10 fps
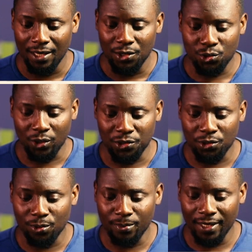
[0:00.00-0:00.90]
So
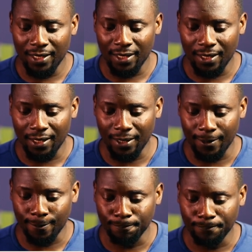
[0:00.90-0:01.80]
assuming
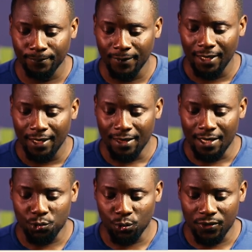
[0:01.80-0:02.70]

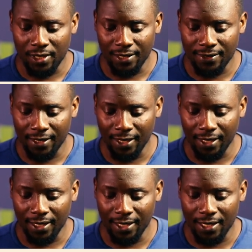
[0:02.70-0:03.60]
this was, let's say, a
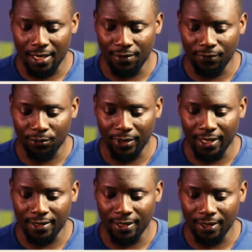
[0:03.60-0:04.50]
key level
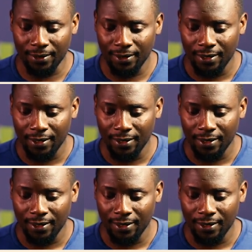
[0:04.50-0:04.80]
right here,